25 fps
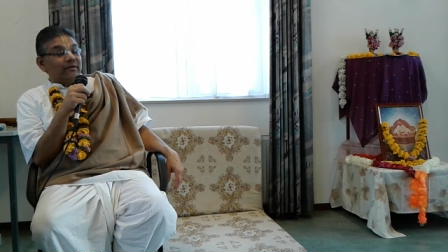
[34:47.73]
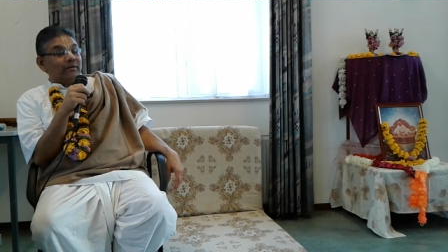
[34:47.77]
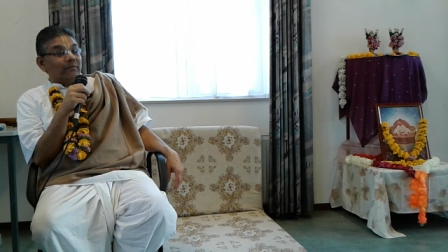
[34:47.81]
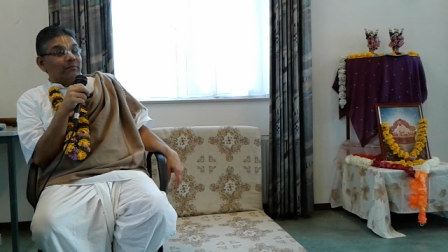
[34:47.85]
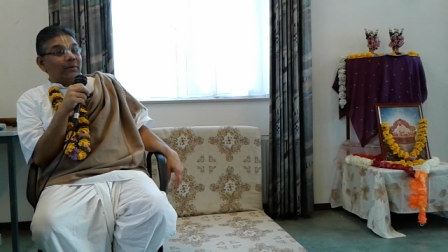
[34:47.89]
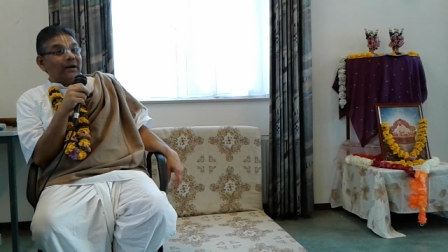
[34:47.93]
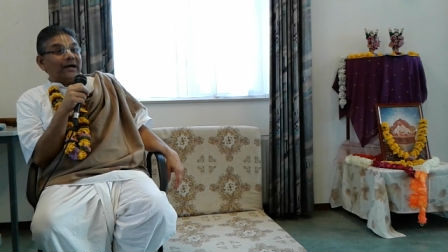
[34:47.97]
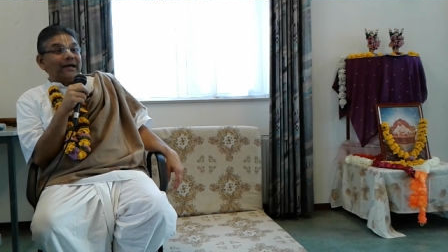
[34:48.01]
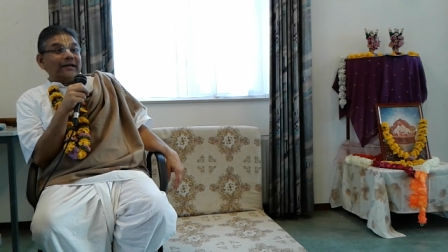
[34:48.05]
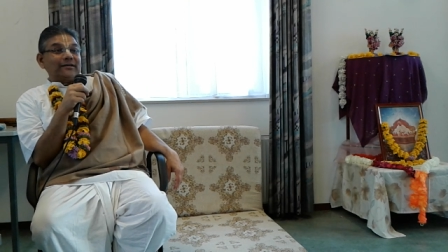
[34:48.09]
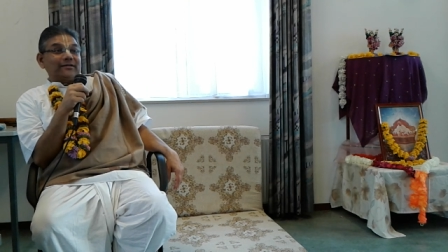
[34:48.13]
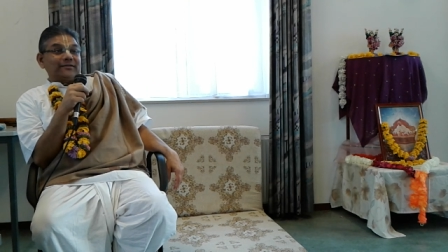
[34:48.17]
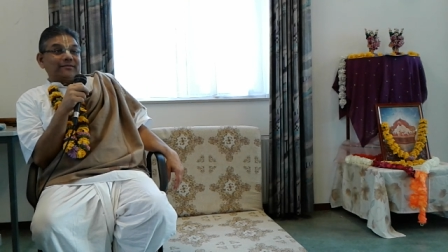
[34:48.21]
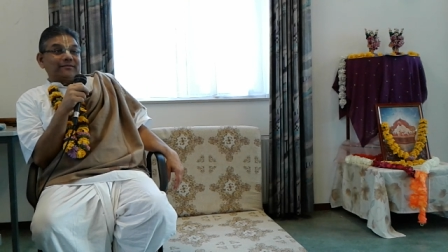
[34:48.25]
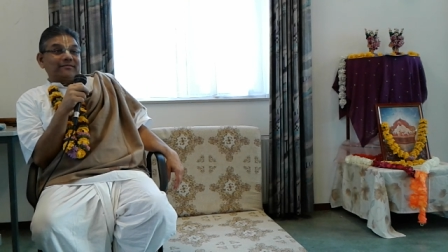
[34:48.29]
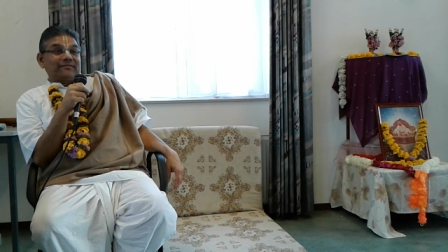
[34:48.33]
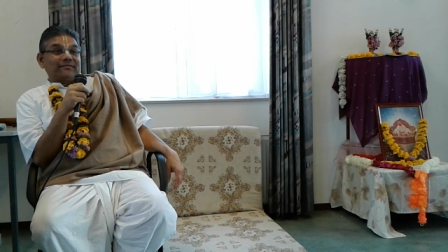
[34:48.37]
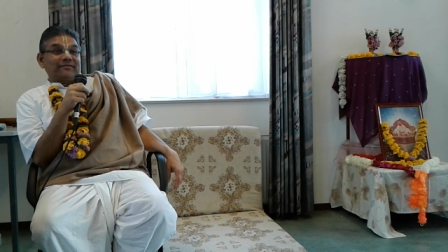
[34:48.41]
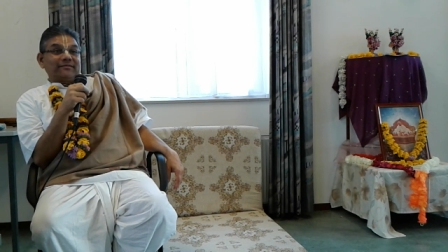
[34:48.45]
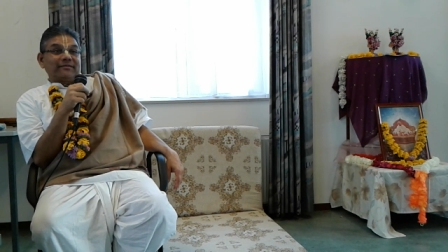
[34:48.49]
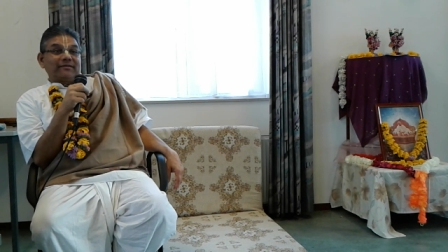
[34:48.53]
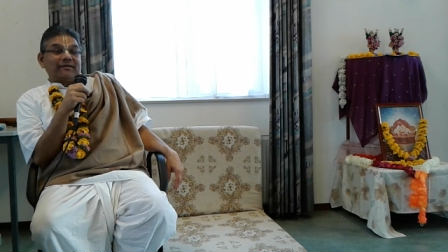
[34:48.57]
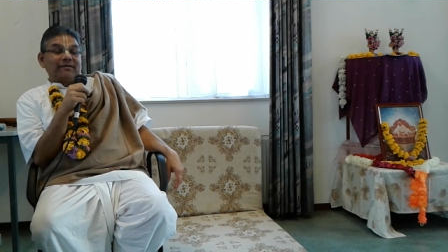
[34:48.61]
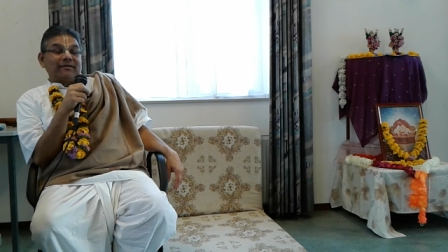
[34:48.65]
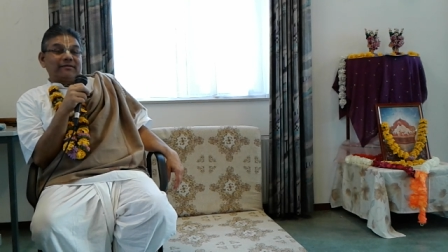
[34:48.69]
But
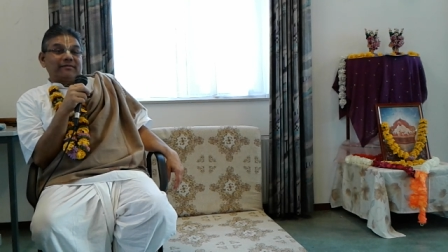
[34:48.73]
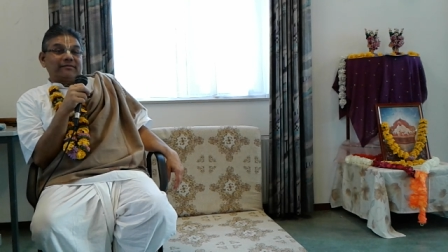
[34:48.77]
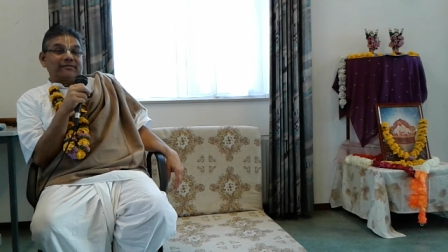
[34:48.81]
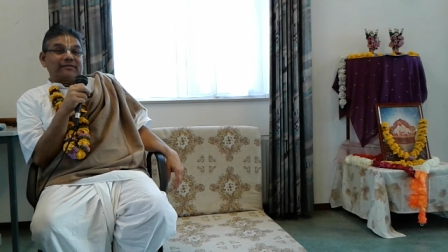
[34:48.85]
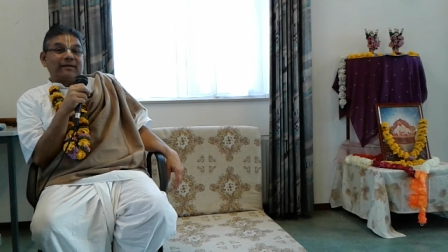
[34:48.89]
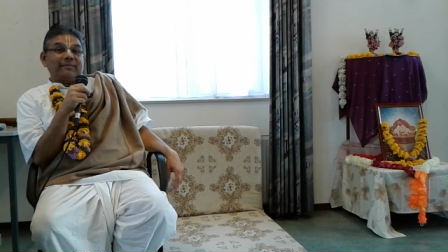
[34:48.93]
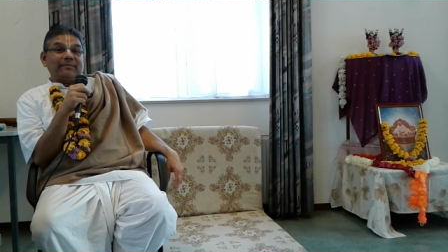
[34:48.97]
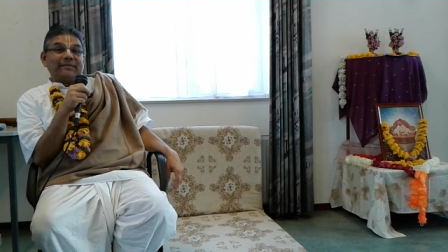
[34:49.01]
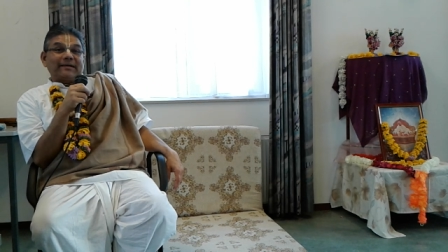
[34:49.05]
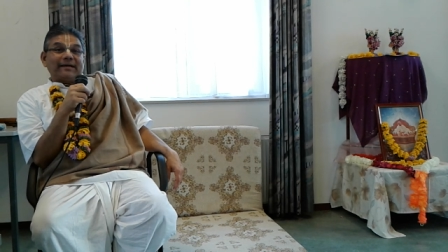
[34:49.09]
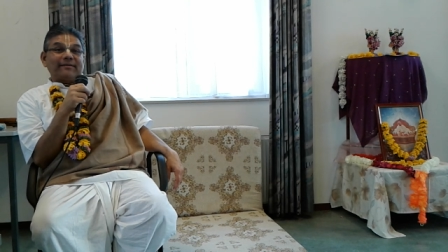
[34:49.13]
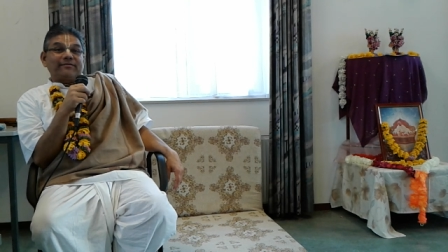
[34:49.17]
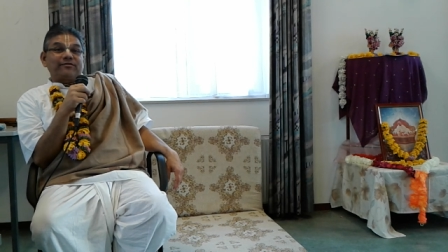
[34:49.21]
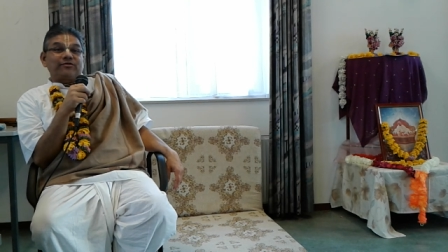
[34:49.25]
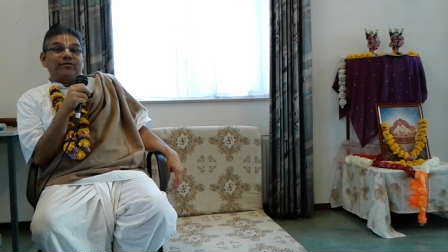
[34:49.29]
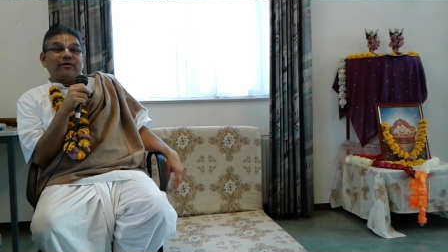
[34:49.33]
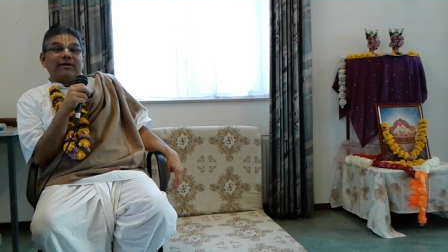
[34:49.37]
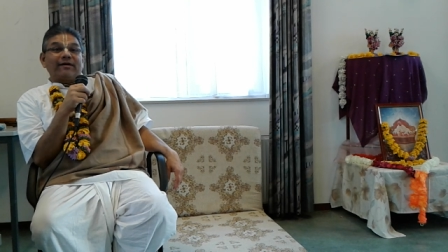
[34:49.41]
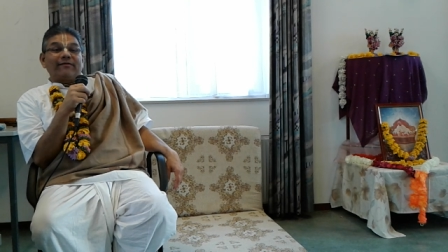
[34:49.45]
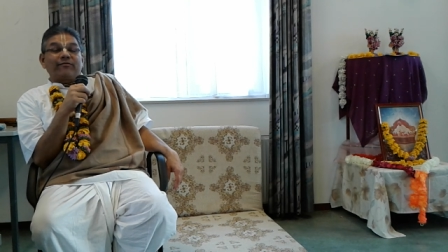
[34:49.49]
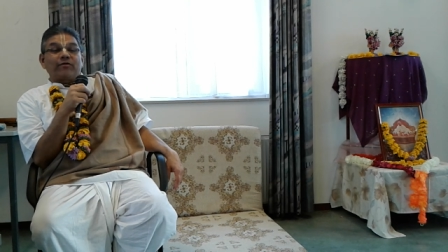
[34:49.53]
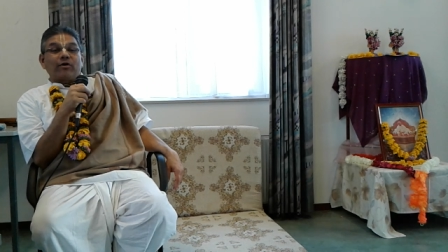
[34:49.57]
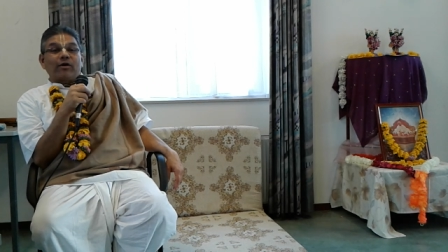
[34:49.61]
sometimes you have